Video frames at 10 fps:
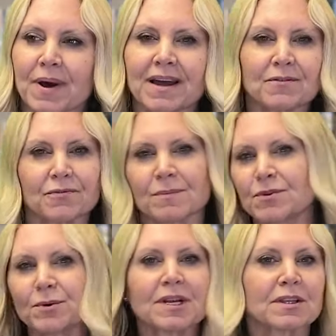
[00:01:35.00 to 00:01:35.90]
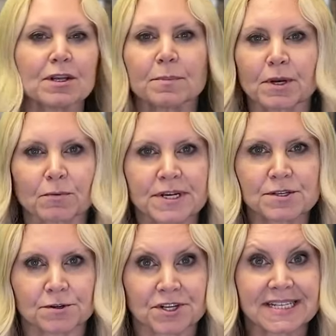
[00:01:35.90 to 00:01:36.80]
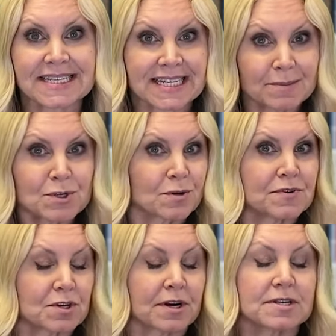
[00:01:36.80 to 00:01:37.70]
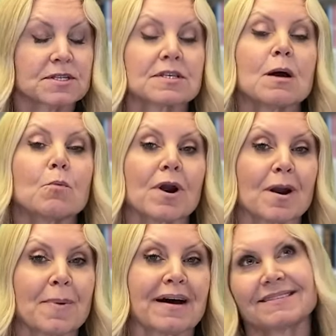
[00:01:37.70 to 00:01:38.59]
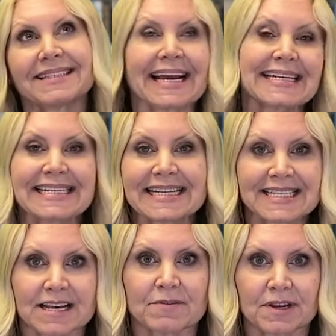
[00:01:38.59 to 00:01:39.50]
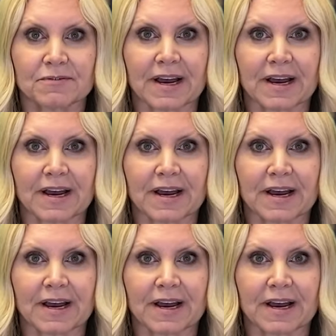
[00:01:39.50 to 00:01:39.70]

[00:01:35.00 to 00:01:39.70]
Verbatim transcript: but from doing a little bit of research, it seems to have started somewhere about 1975